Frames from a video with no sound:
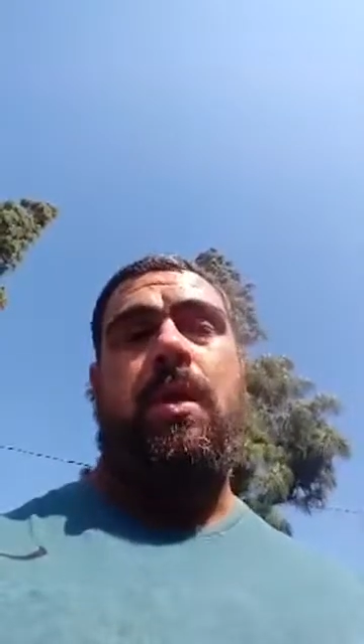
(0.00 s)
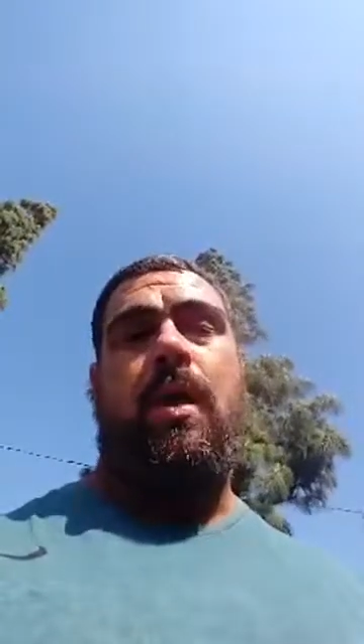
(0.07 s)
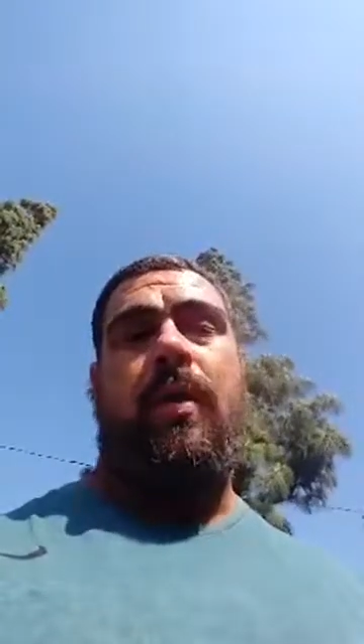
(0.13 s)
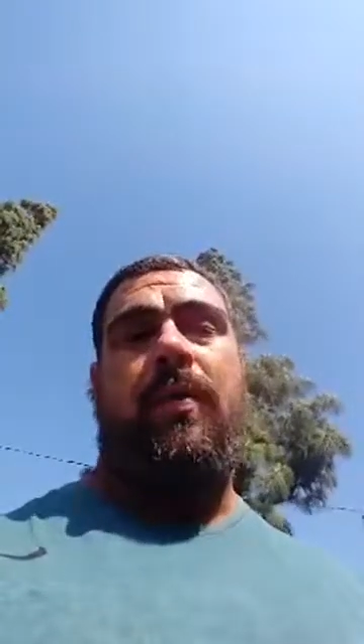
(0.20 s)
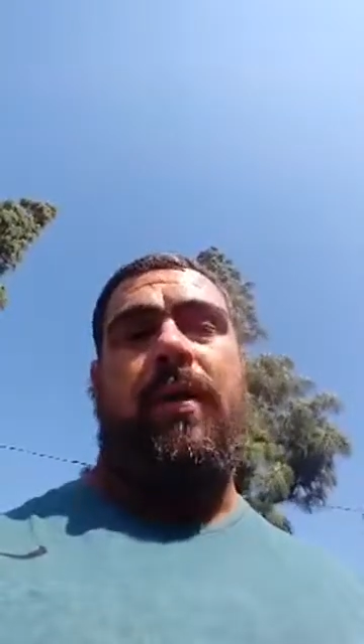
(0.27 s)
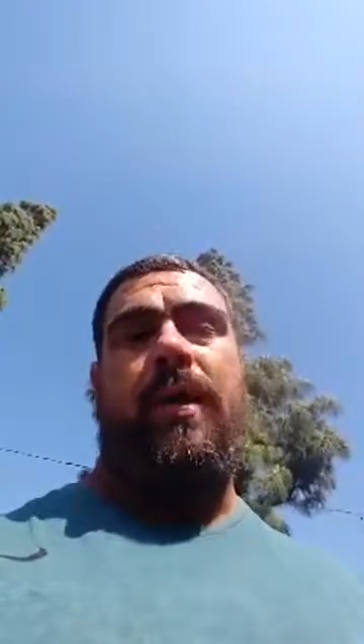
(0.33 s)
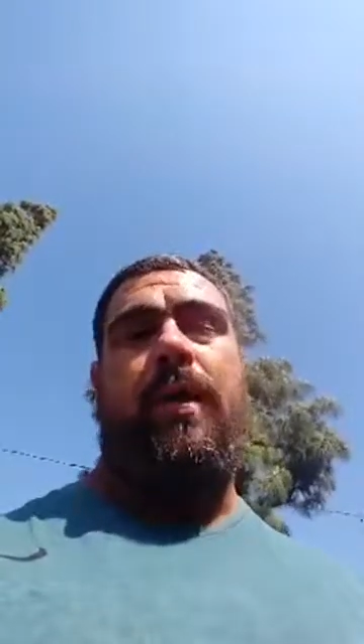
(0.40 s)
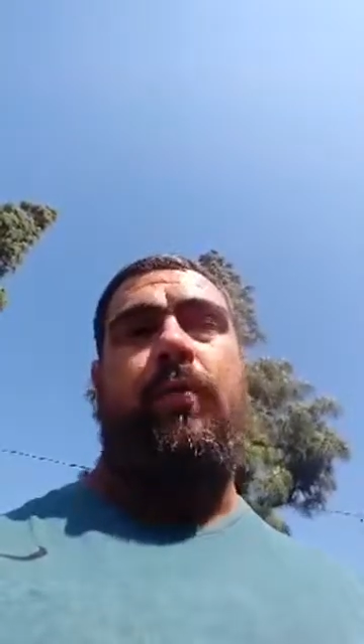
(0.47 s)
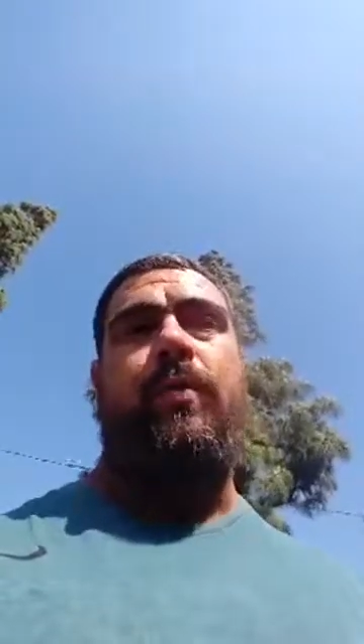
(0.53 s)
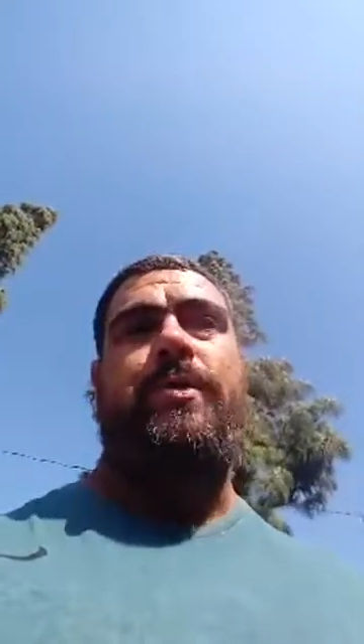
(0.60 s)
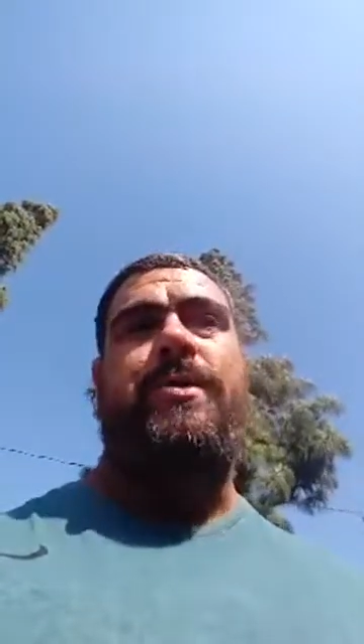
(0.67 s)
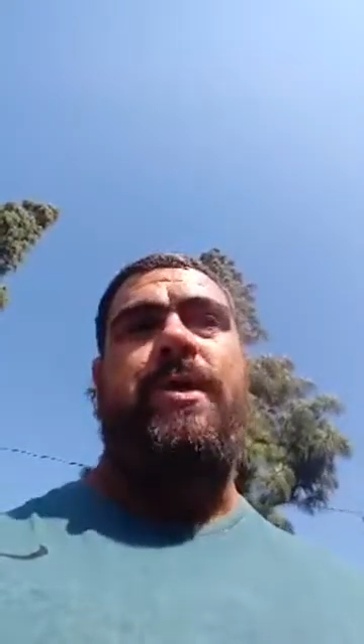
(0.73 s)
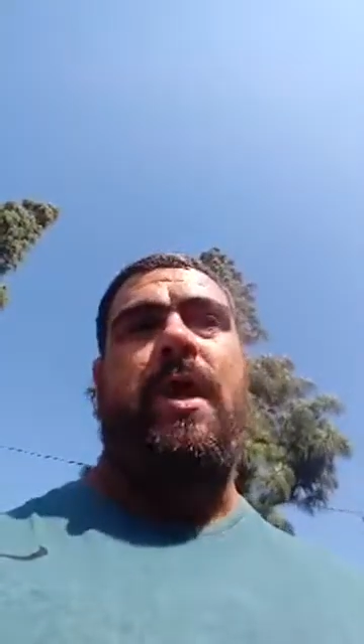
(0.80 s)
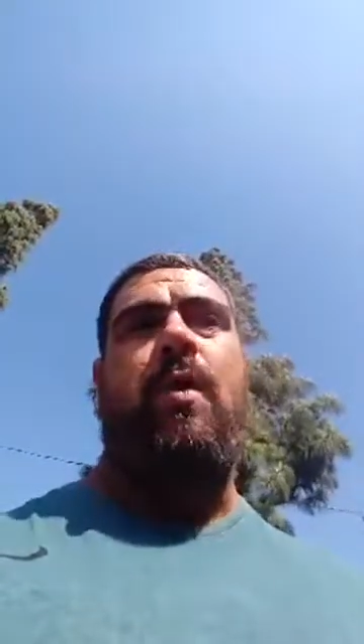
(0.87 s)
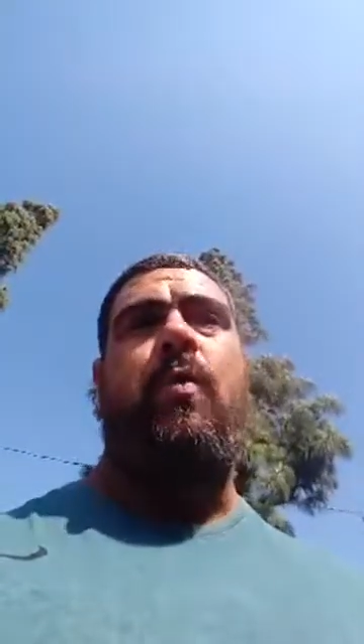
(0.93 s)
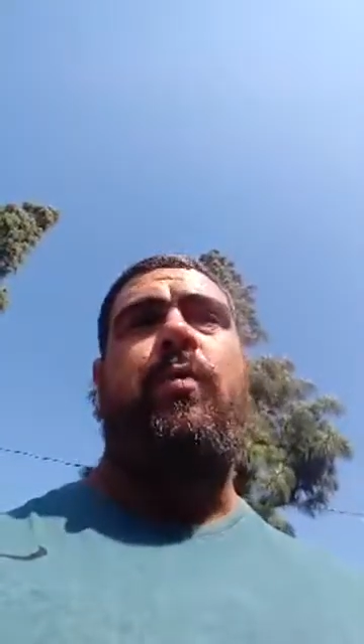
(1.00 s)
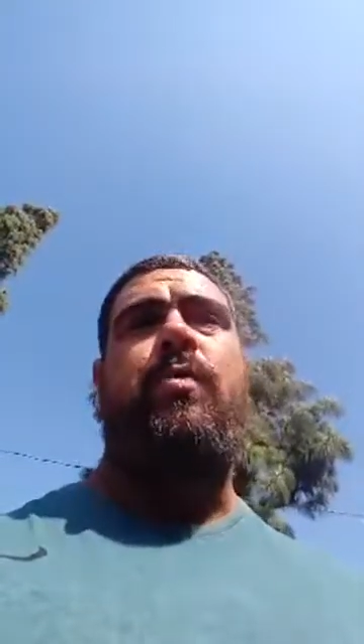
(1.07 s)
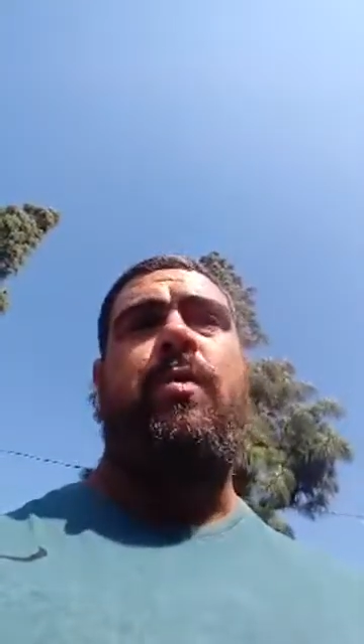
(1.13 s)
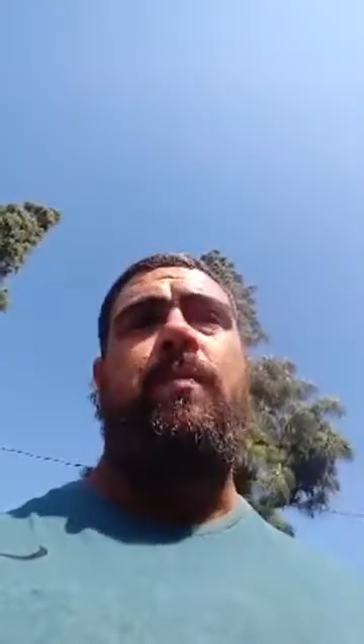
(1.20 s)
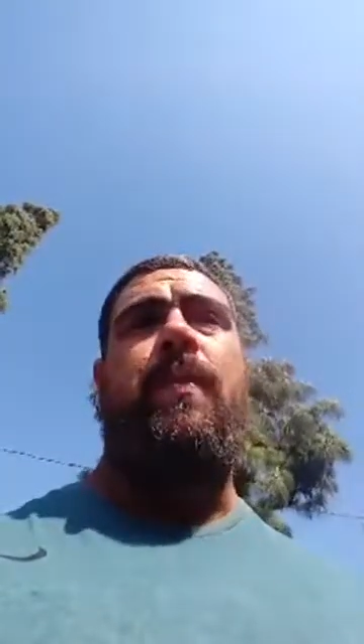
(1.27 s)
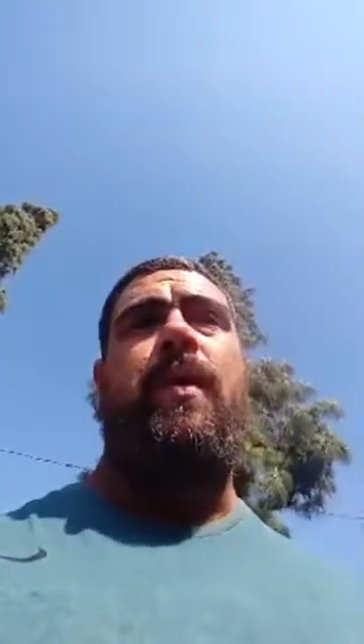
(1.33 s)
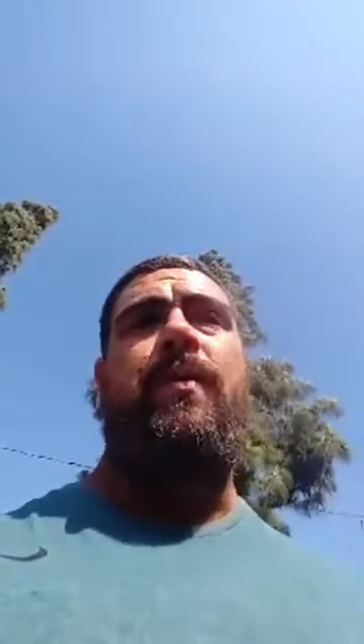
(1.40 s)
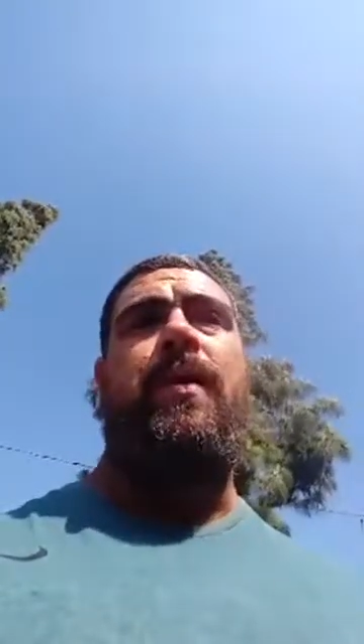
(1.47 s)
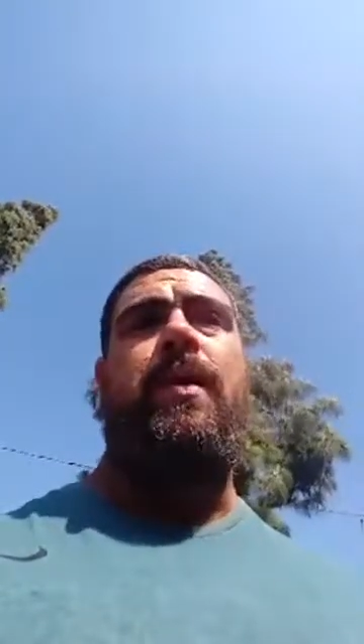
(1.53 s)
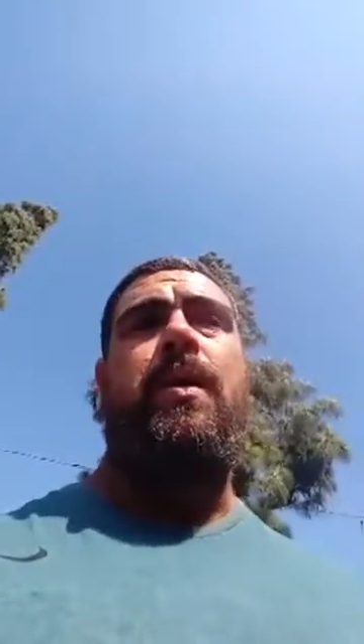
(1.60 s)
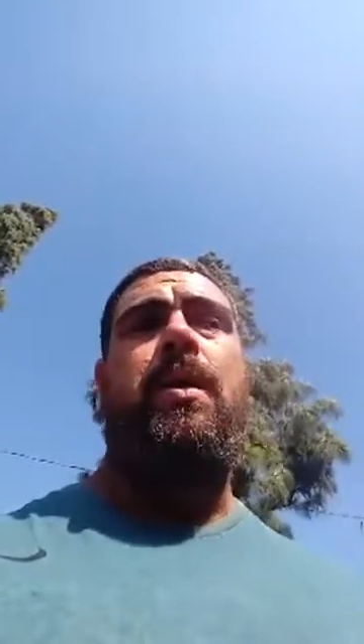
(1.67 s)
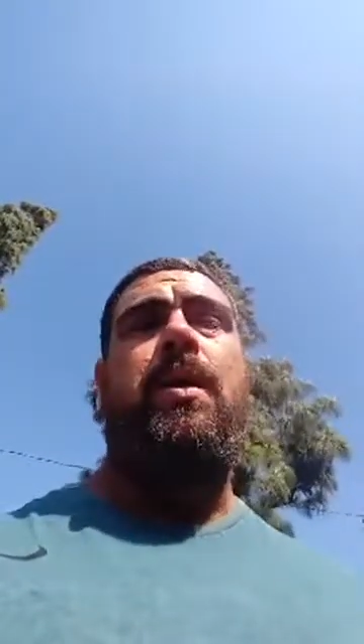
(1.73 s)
and that he was there with them and that